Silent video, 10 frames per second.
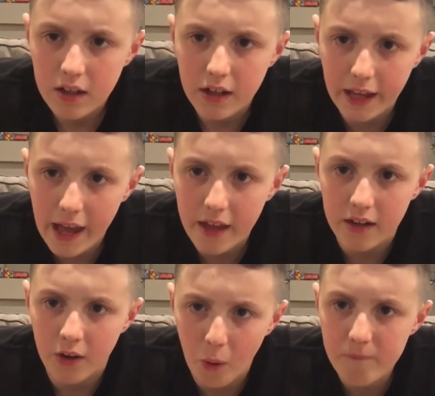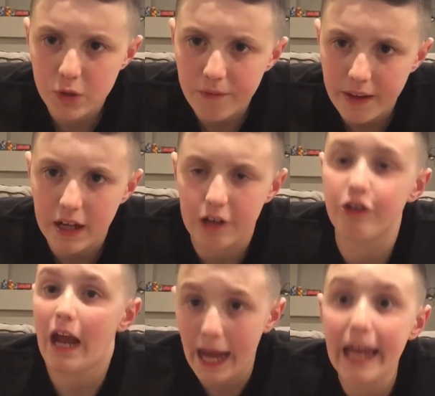Again, home field advantage
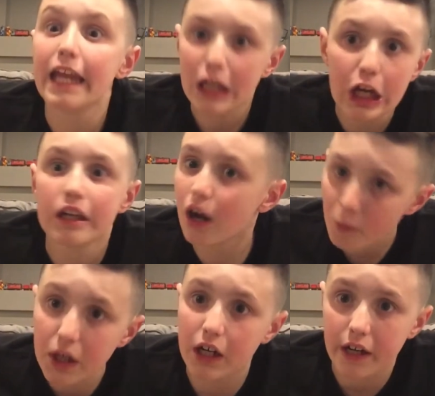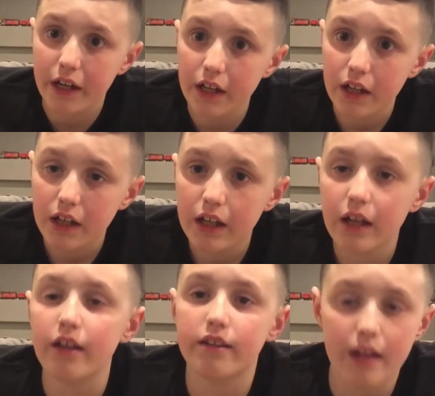ain't gonna work
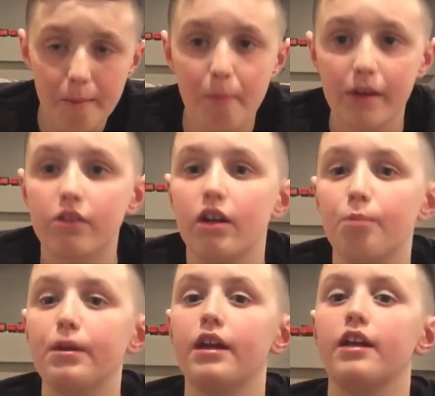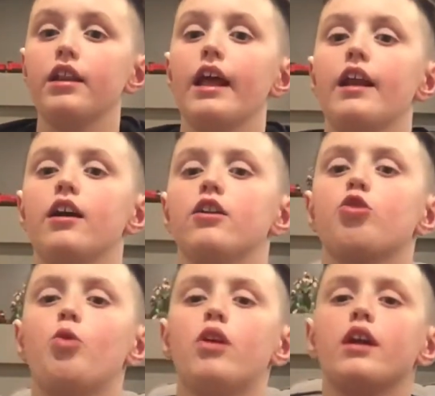because Tampa Bay's gonna beat Atlanta
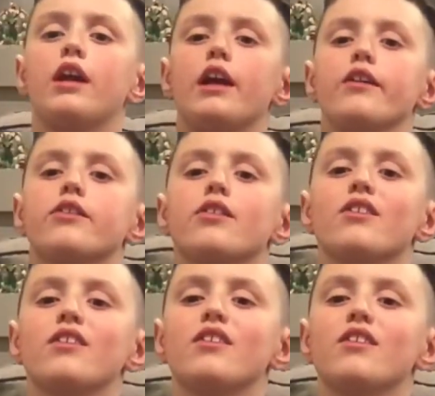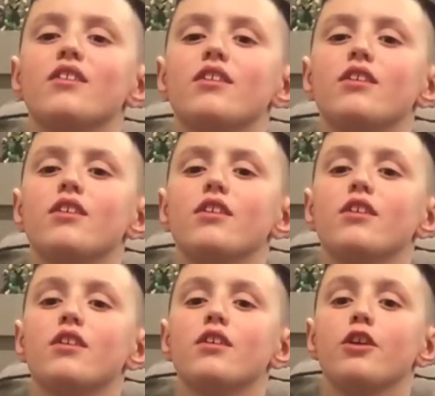28
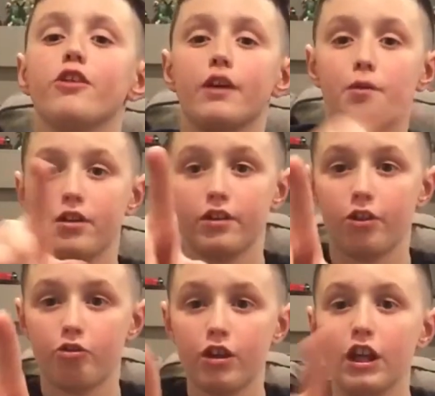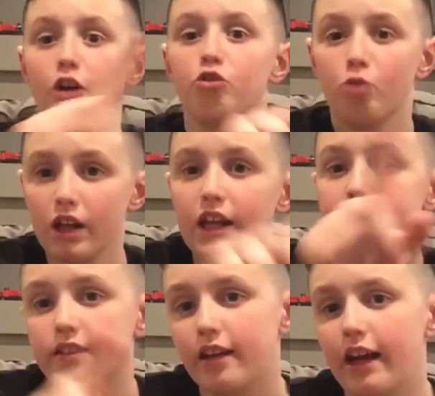I think I'm going to say three. No, 28
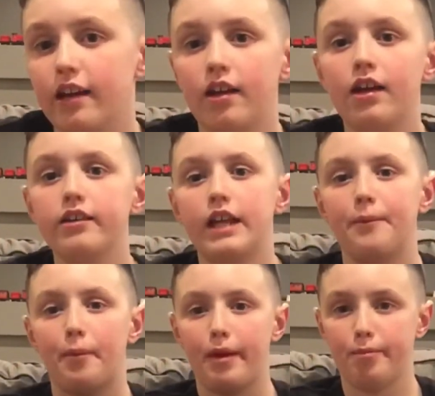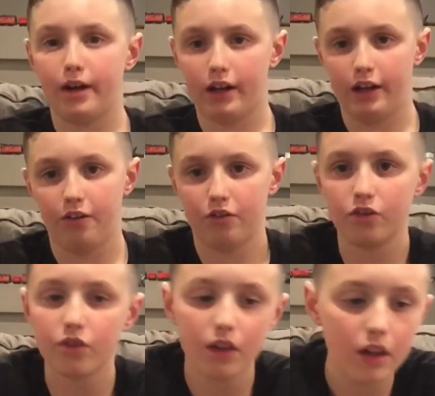to 10, Tampa Bay Buccaneers.